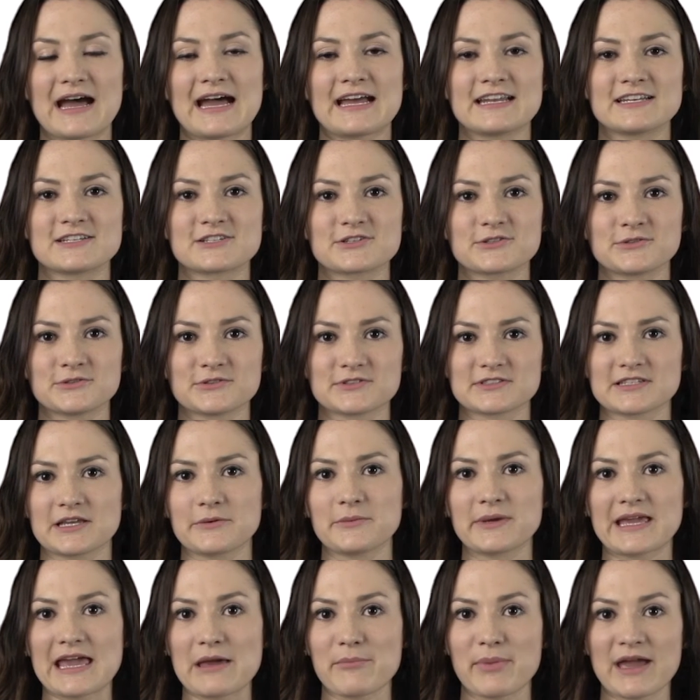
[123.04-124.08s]
and
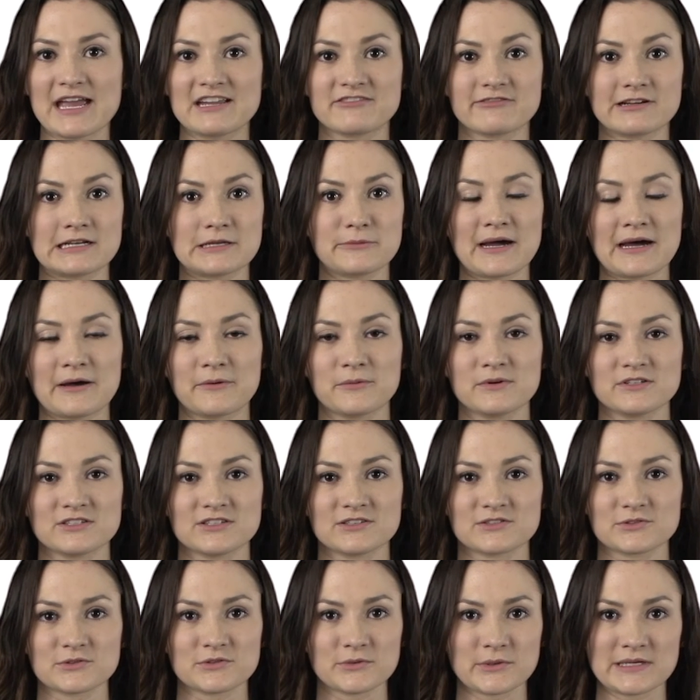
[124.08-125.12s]
also we get paid really well
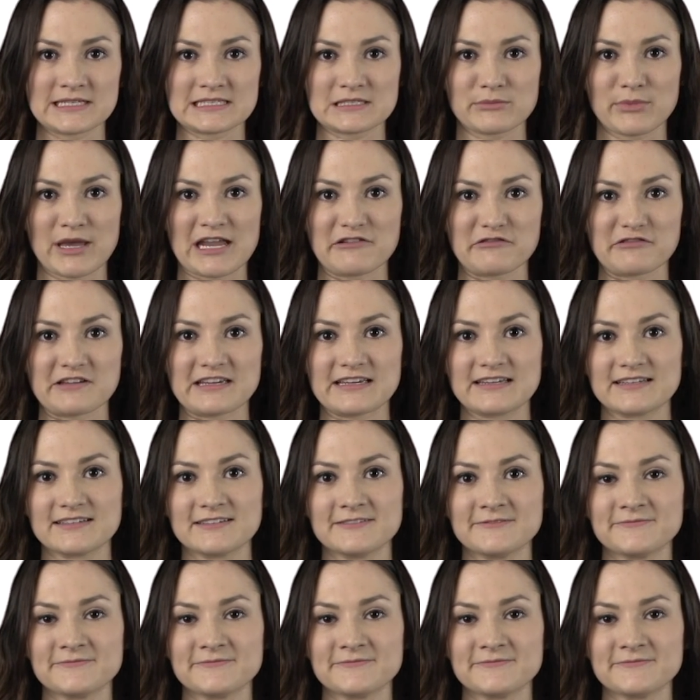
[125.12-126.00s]
which is always a benefit.